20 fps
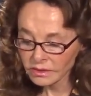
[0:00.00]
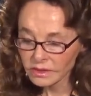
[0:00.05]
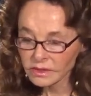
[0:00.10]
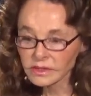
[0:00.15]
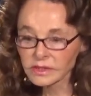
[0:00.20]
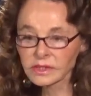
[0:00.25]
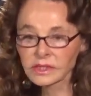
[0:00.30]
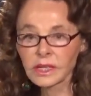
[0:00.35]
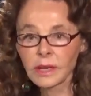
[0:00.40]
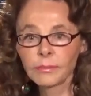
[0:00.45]

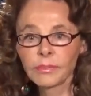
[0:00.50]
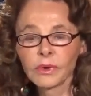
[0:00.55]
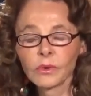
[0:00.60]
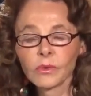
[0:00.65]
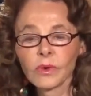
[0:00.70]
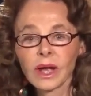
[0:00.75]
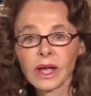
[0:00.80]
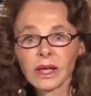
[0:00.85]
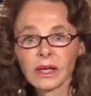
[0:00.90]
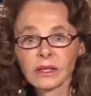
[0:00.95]
step
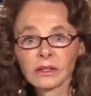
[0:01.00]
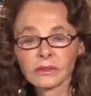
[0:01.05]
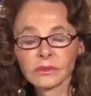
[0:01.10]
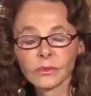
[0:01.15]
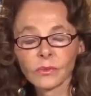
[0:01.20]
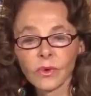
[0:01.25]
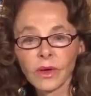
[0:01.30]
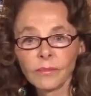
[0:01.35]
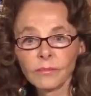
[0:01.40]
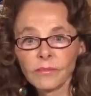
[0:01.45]

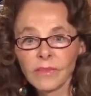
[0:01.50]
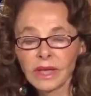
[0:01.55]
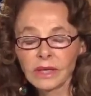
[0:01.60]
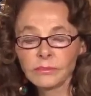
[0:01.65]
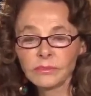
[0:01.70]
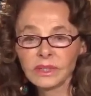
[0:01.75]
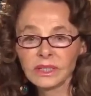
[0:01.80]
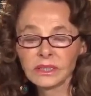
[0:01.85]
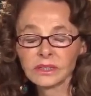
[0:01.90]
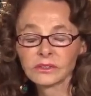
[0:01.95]
around what may
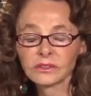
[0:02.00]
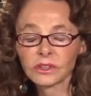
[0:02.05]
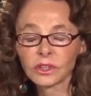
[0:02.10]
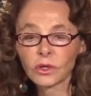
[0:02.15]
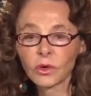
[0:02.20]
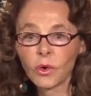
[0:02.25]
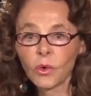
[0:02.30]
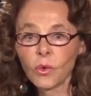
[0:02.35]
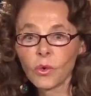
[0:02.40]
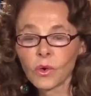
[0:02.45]
be at the
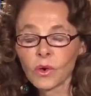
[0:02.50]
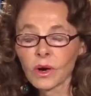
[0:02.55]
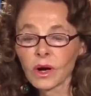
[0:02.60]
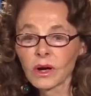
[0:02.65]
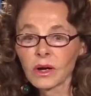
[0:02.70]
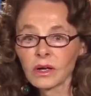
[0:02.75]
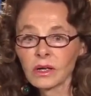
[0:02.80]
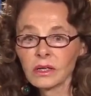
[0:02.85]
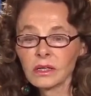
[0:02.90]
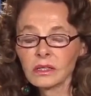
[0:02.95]

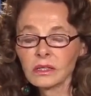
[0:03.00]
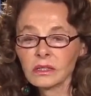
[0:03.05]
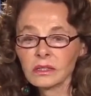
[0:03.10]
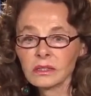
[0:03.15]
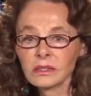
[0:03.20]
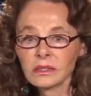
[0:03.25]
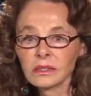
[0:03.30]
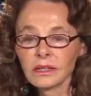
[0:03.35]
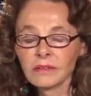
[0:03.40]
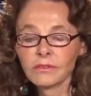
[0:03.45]
core
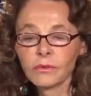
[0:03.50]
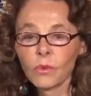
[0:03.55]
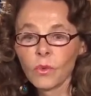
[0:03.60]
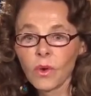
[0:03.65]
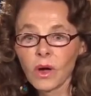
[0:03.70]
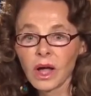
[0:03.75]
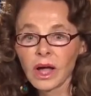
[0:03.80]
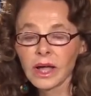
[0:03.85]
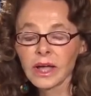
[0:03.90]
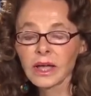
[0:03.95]
of
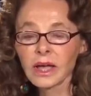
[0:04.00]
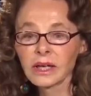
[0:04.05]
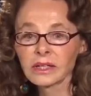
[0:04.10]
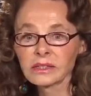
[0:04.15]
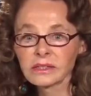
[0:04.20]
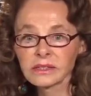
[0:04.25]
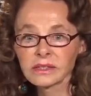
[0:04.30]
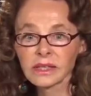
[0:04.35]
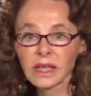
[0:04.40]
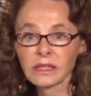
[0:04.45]
why I
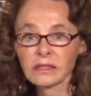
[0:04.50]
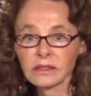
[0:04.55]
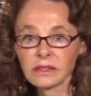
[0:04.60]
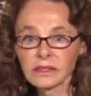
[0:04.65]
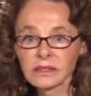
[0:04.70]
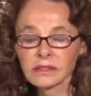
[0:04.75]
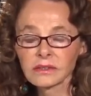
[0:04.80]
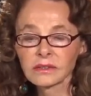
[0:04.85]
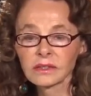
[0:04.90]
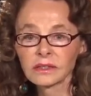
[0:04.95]

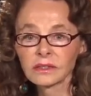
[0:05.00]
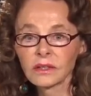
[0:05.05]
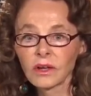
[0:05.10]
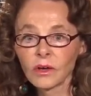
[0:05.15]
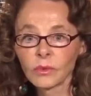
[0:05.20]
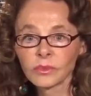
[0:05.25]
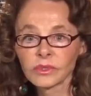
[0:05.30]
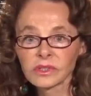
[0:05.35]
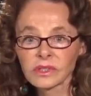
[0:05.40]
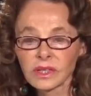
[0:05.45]
sense that
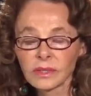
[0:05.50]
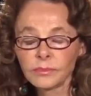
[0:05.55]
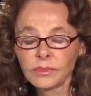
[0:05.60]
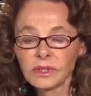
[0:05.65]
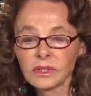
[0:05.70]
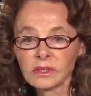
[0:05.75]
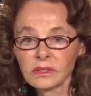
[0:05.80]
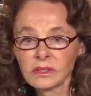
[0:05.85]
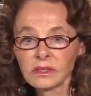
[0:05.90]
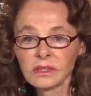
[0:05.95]
Homo
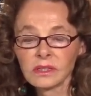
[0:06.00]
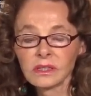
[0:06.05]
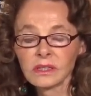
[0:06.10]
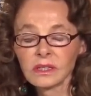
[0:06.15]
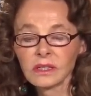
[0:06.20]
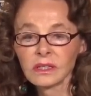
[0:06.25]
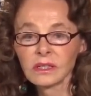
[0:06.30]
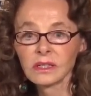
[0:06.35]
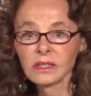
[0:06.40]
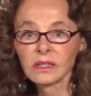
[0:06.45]
sapien
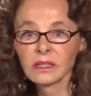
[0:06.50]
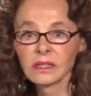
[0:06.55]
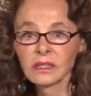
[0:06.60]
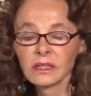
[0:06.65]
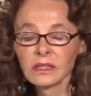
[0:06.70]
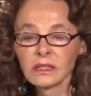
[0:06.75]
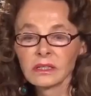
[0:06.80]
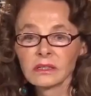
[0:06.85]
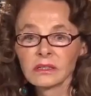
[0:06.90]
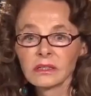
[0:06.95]

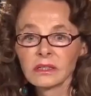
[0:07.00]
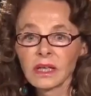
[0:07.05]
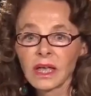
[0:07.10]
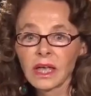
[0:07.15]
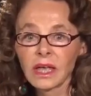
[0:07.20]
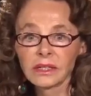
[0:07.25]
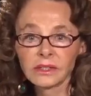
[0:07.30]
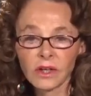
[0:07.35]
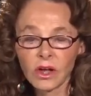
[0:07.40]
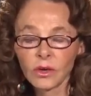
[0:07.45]

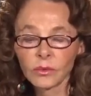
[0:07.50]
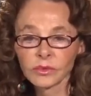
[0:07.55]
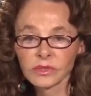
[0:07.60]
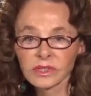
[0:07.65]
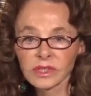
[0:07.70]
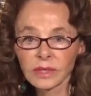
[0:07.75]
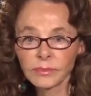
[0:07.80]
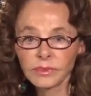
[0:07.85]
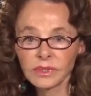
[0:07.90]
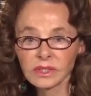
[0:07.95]
and Homo
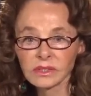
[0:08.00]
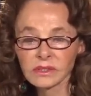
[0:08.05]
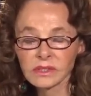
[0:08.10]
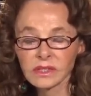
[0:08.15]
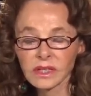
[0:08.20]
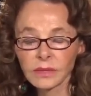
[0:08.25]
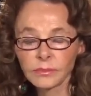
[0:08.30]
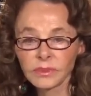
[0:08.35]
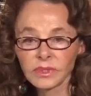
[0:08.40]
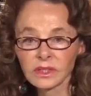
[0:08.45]
sapien
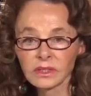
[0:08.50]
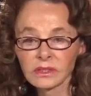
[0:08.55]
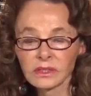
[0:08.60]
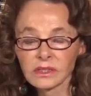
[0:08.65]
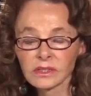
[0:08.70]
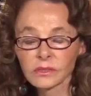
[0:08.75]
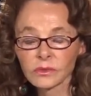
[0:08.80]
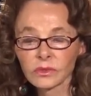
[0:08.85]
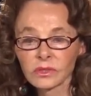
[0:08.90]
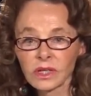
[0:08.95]
sapien,
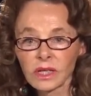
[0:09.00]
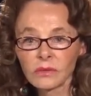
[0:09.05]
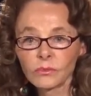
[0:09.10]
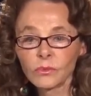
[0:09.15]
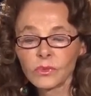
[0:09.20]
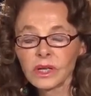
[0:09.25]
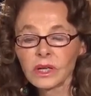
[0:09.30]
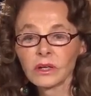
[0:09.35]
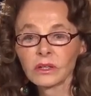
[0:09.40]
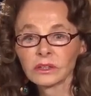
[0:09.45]
this one,
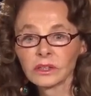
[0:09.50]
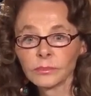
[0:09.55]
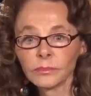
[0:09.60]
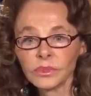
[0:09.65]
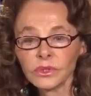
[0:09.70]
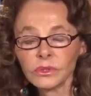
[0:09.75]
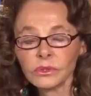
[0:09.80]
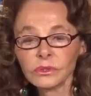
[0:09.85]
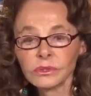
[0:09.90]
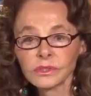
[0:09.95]
we are an
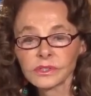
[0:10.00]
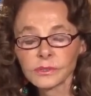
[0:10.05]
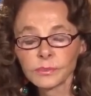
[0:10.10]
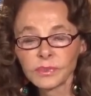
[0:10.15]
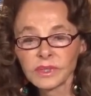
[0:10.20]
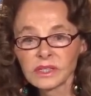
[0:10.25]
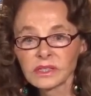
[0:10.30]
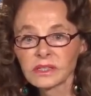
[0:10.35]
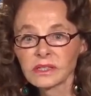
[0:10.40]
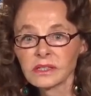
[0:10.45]
abused
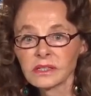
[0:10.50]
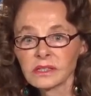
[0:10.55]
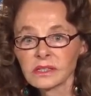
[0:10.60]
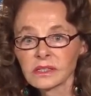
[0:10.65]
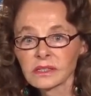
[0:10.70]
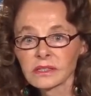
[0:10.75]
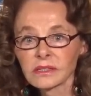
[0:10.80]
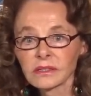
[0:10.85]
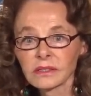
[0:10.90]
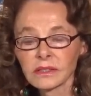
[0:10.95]

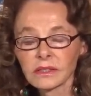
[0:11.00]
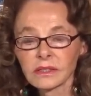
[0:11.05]
species